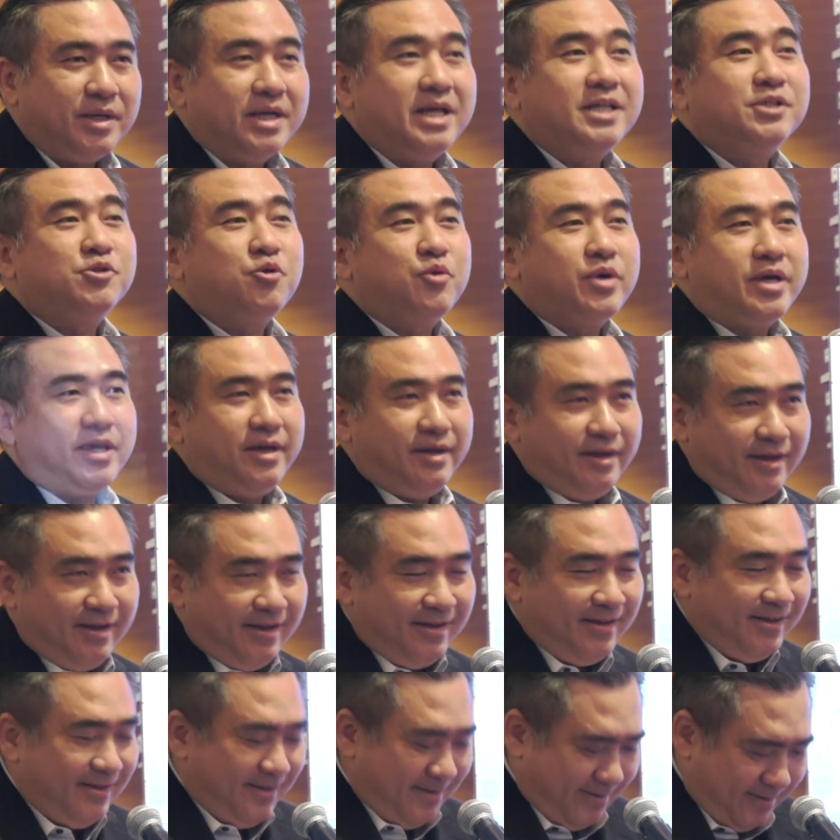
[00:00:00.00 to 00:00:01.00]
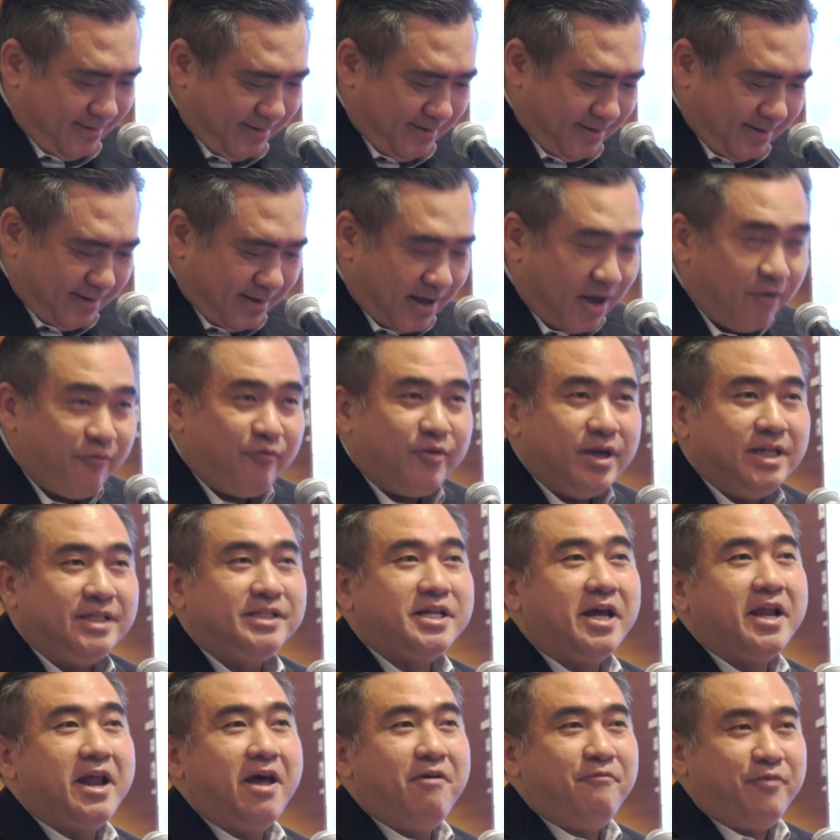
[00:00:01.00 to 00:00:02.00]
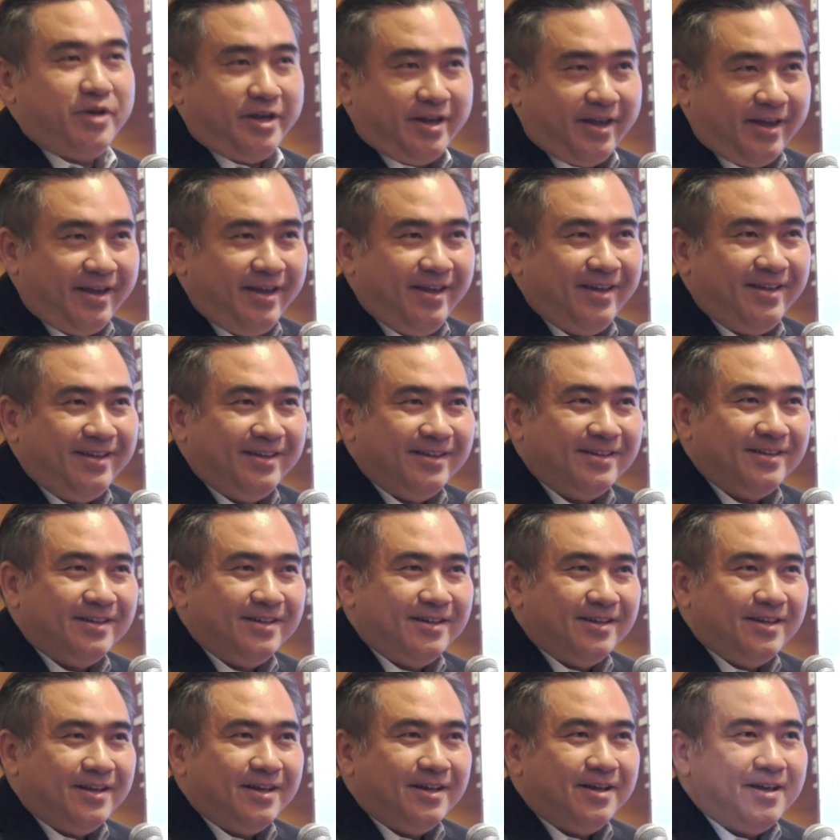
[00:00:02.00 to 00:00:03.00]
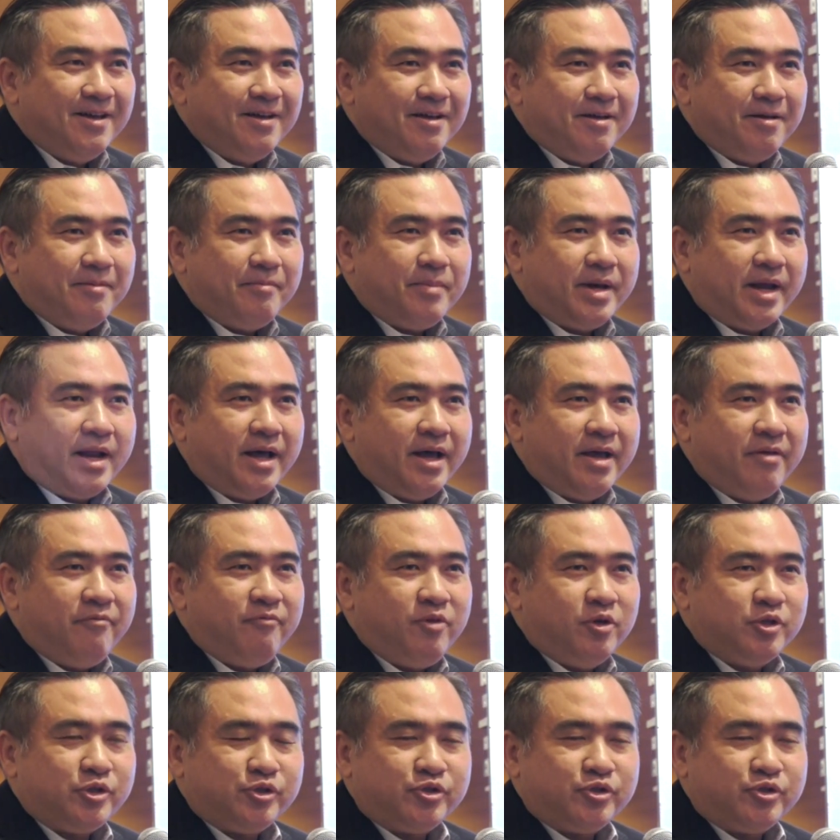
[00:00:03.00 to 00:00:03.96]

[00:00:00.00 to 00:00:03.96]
but that's okay. I face that every day. But I feel